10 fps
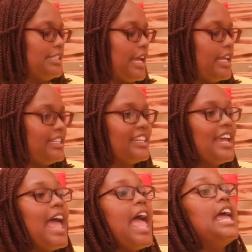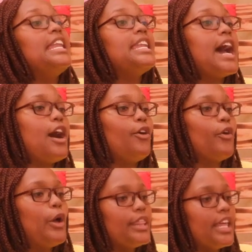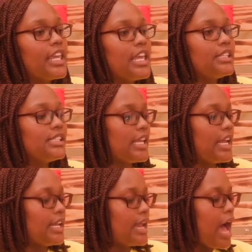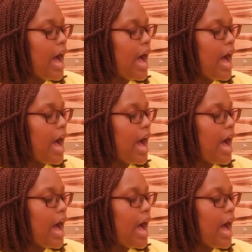is dead. And now the king said,